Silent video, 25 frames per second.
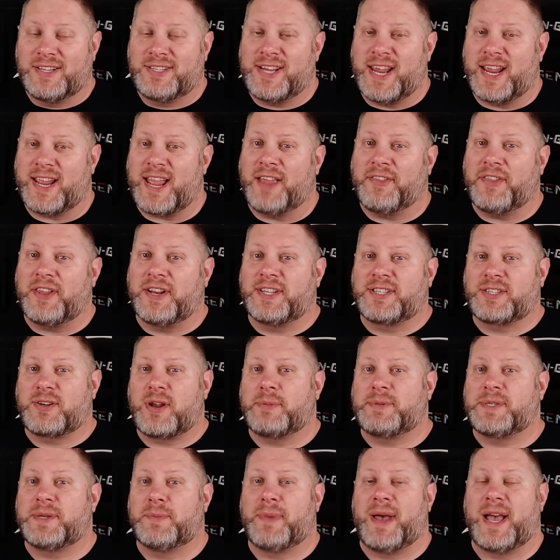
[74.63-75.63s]
Check out the
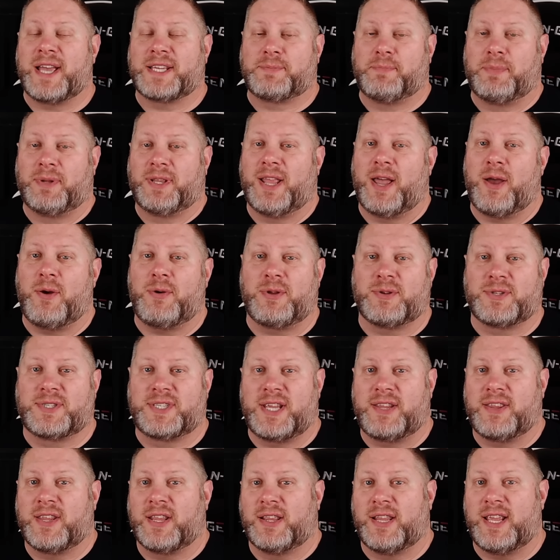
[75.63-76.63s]
description box below. You'll
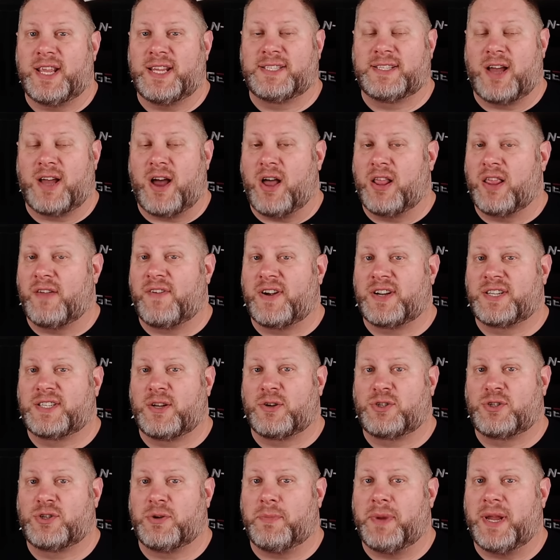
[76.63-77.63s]
see the links to all of our
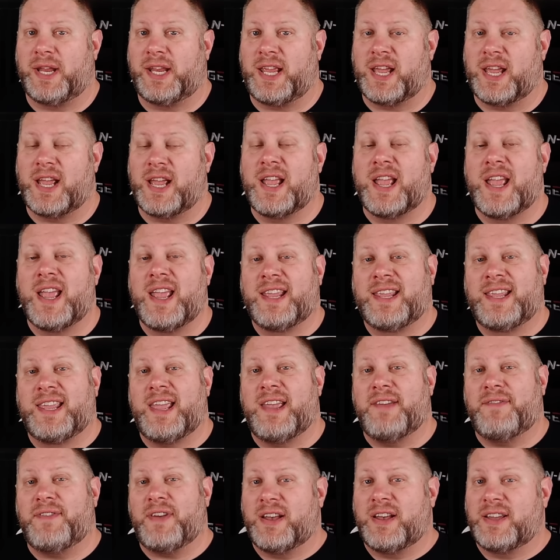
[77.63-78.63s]
social media.
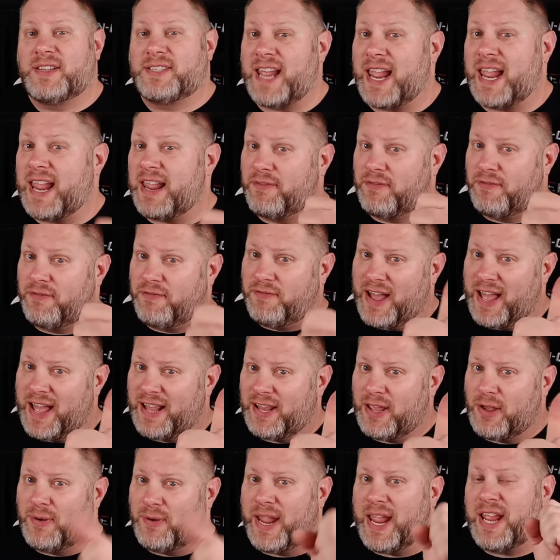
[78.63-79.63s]
Give us a
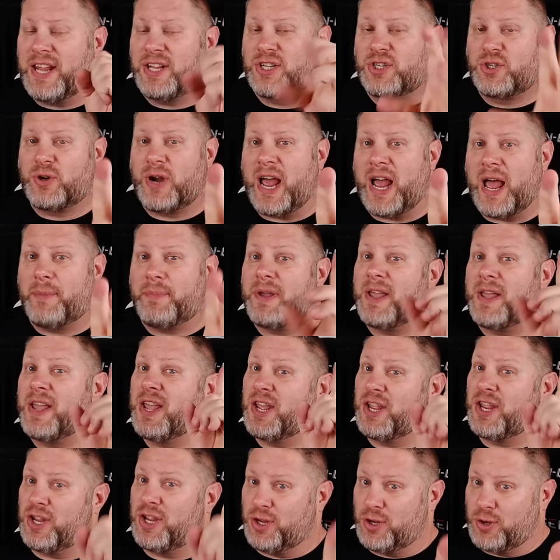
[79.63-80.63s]
follow and drop
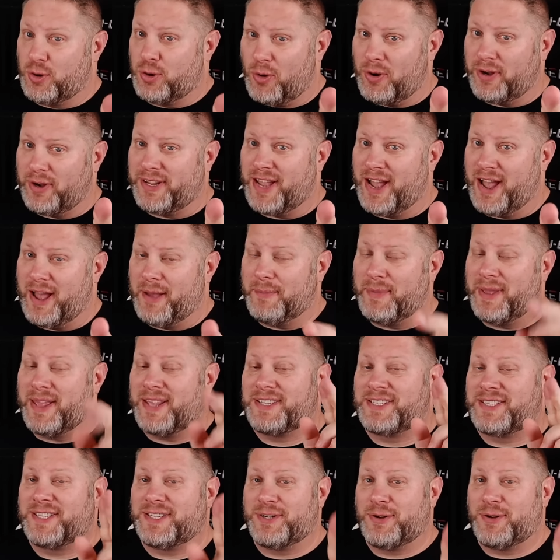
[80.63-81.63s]
your
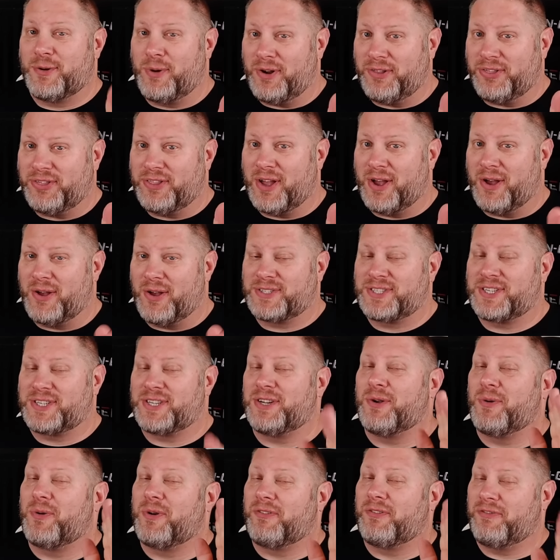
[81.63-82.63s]
comments, your
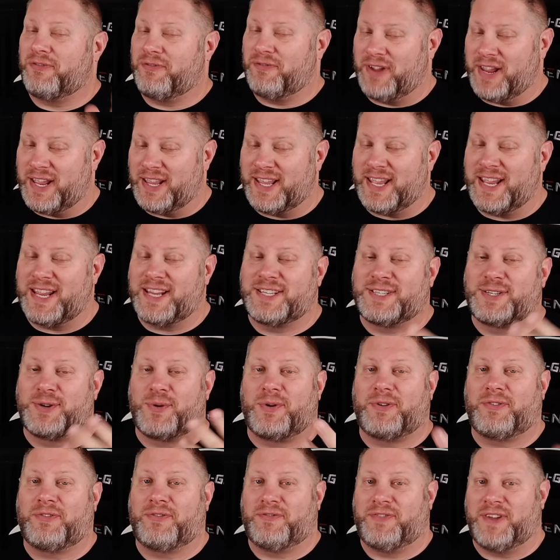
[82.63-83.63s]
thoughts, your feelings,
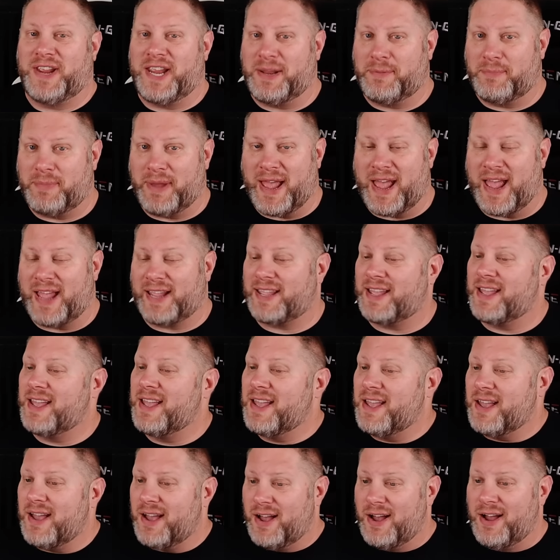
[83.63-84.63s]
your feedback
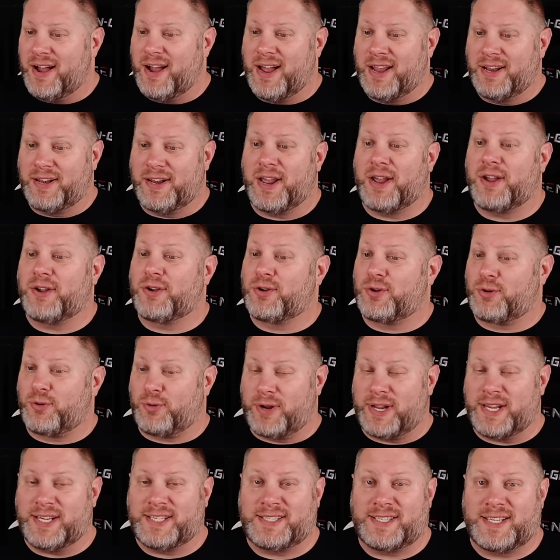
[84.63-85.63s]
on
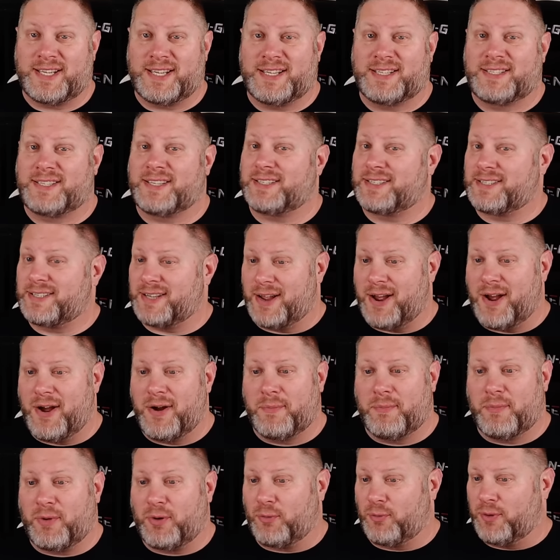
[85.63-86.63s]
Greece's
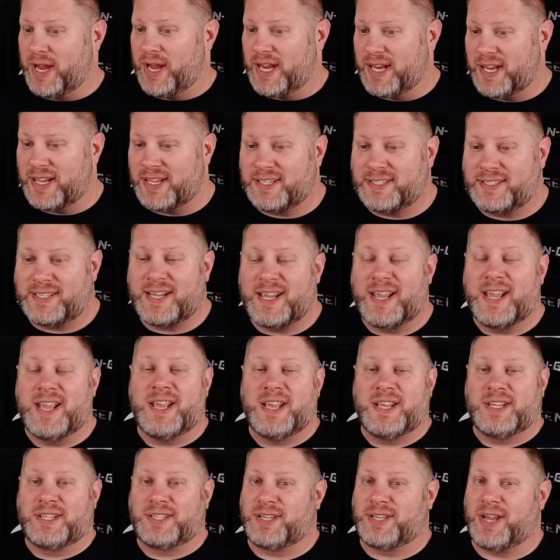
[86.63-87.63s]
song, Marina's
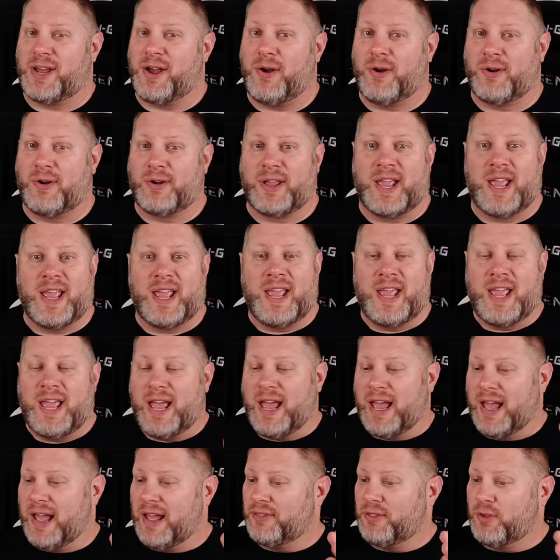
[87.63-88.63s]
song.
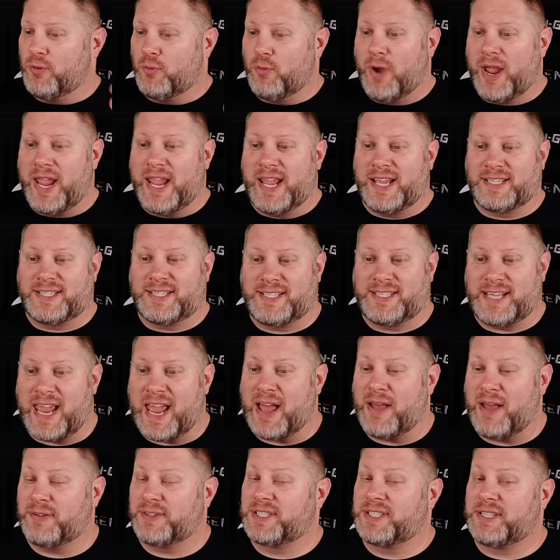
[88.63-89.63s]
The way it
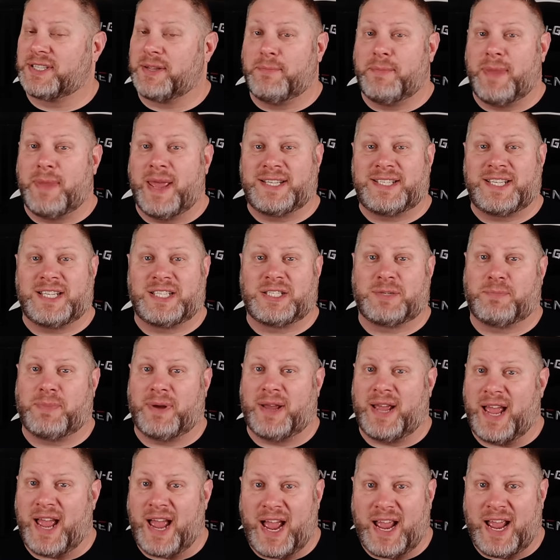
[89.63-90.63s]
sounds, the message
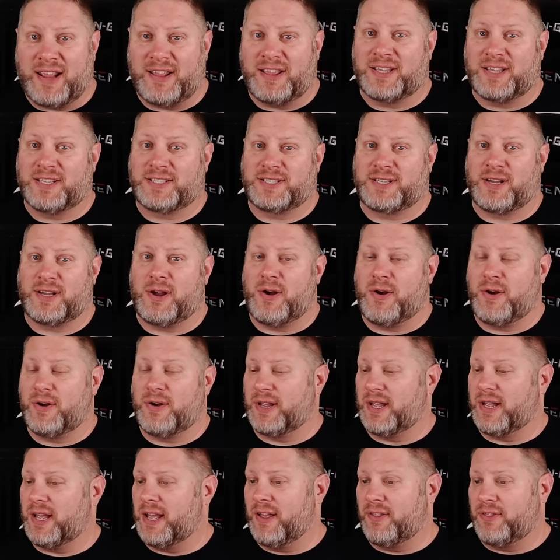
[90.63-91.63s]
behind the
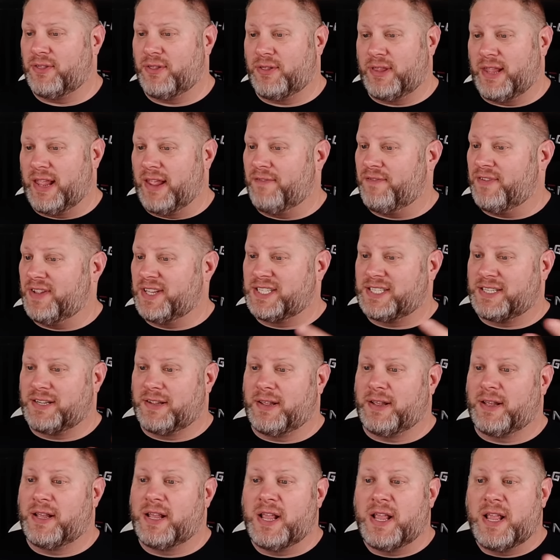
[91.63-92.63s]
song, if it's
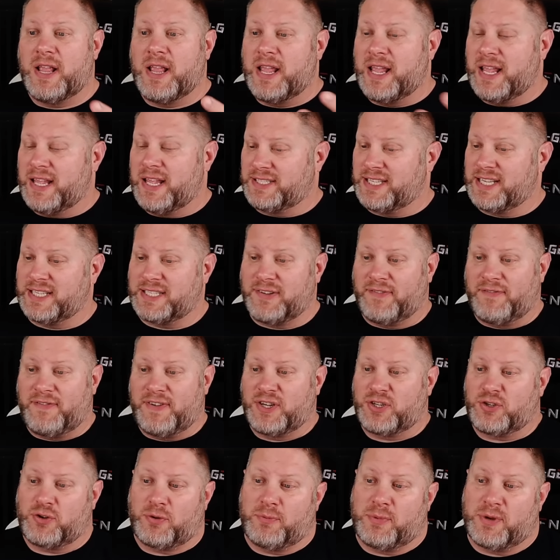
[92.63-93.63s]
a, it says
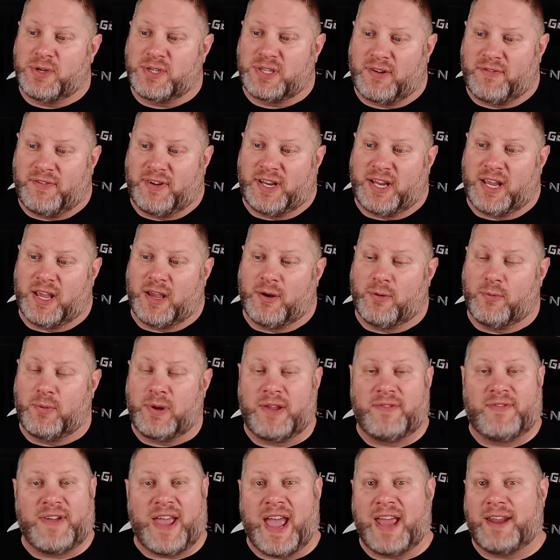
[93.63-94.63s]
official music video.
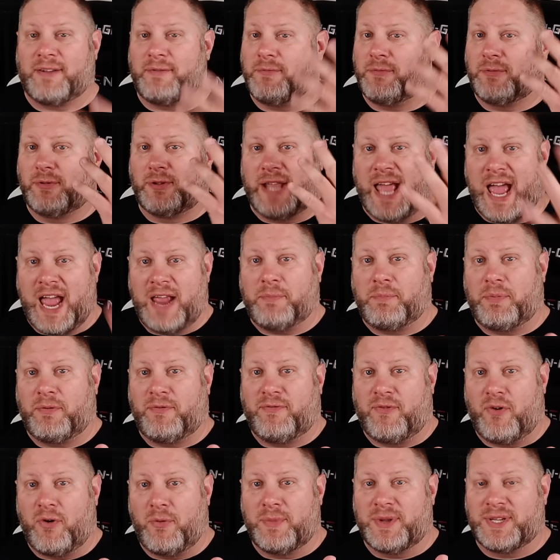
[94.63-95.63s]
We've had live
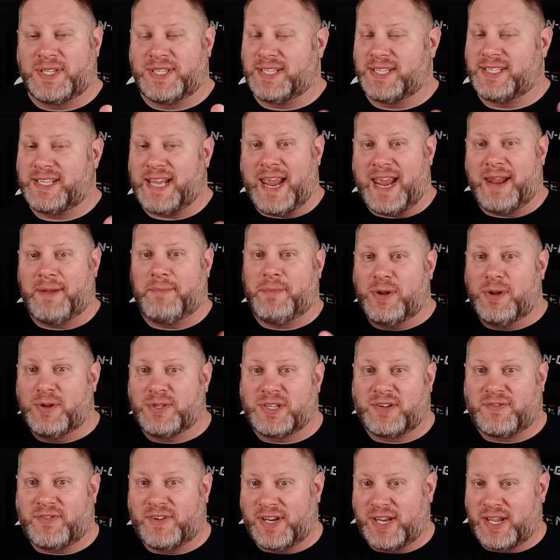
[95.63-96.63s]
performances and
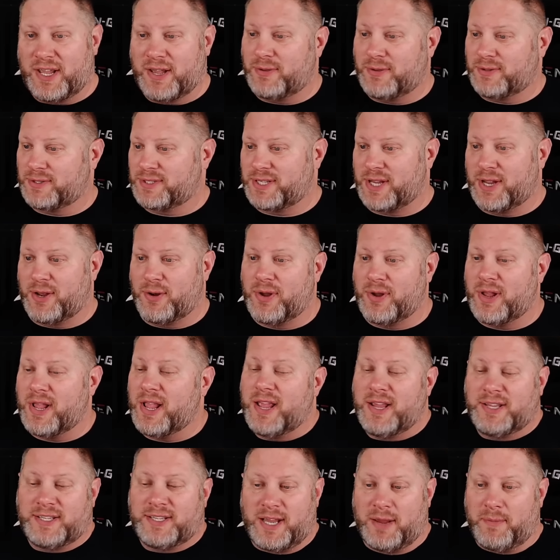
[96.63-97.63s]
music videos. So
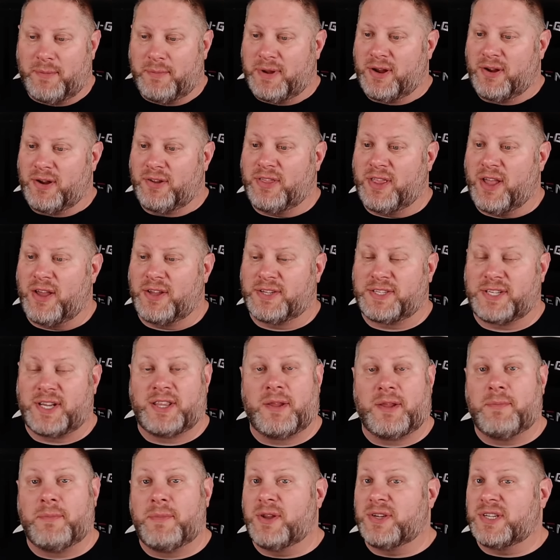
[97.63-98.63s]
tell me your thoughts
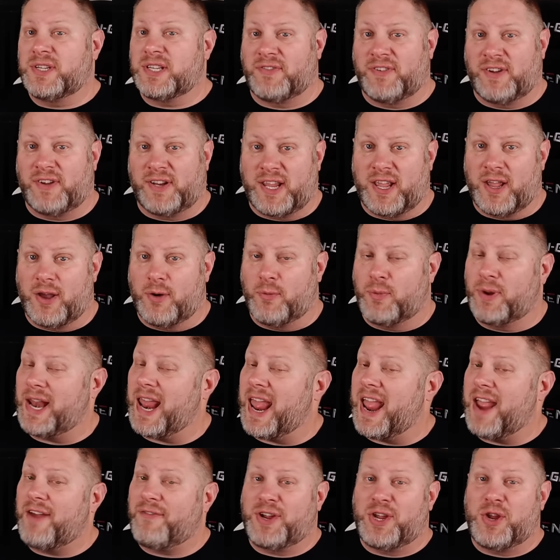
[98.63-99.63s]
on the music video,
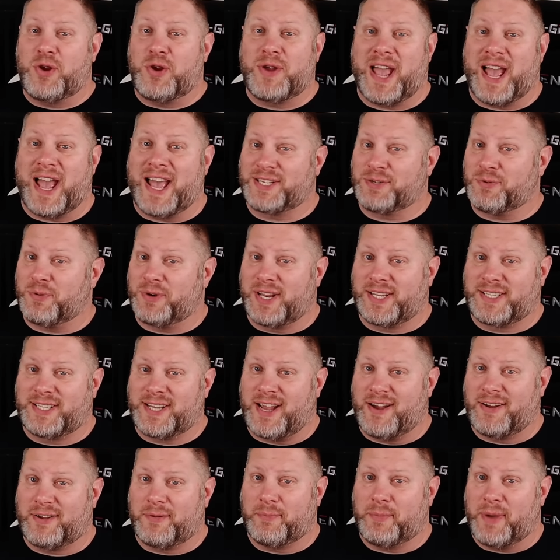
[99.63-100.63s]
whatever you guys want
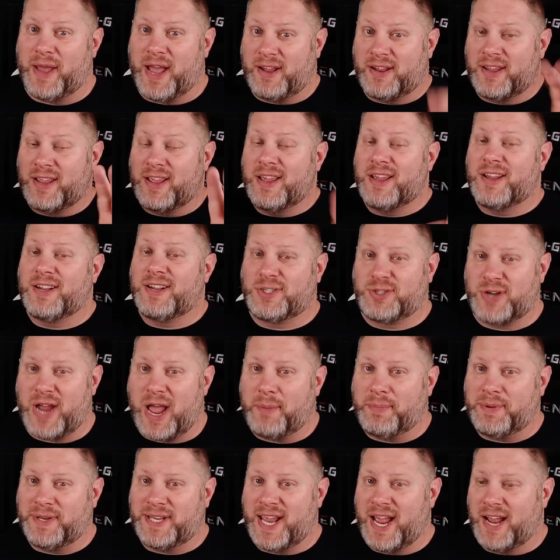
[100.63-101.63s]
to talk about,
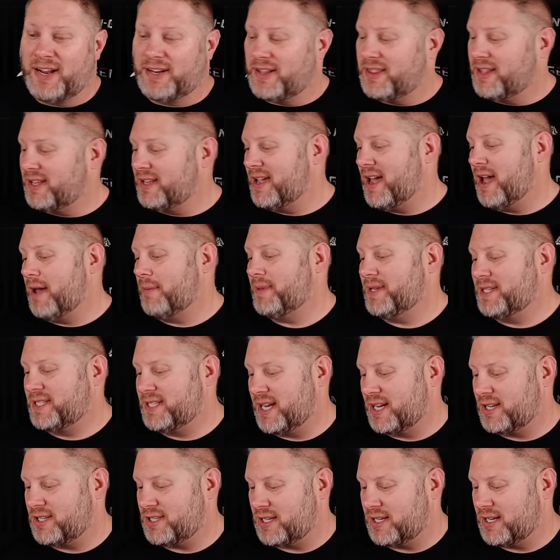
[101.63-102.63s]
drop it down in the comment
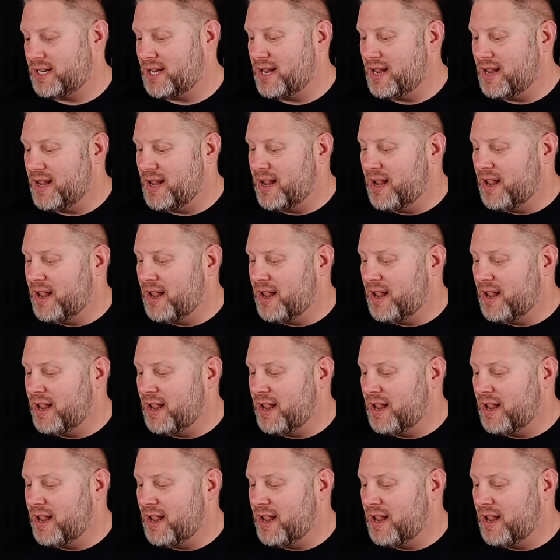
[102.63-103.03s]
section.